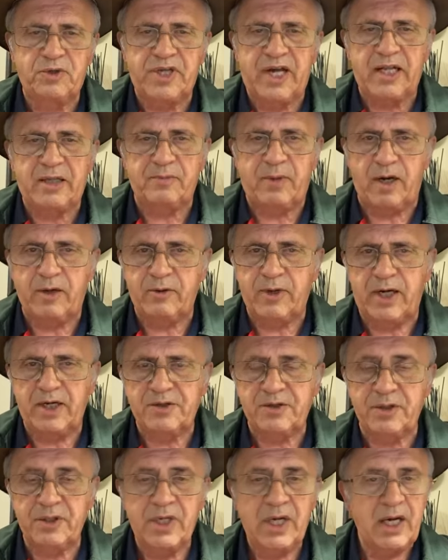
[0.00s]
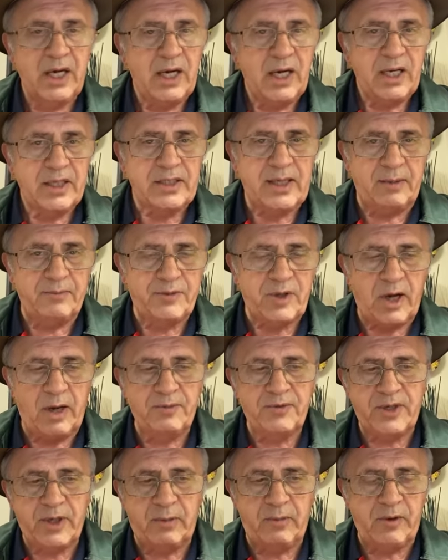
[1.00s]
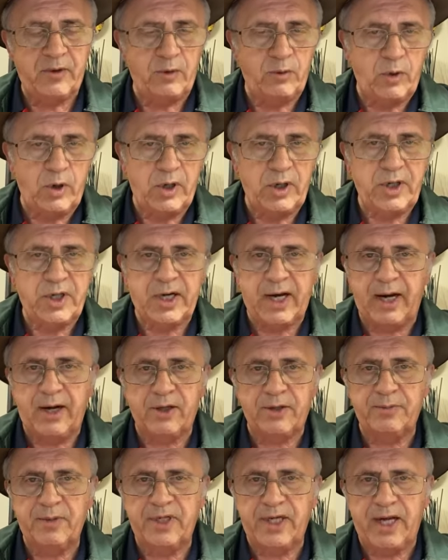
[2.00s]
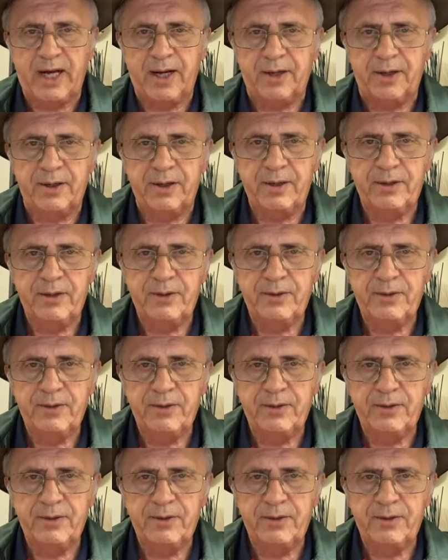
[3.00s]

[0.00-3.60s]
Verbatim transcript: without migration, sometimes some of the work cannot be done.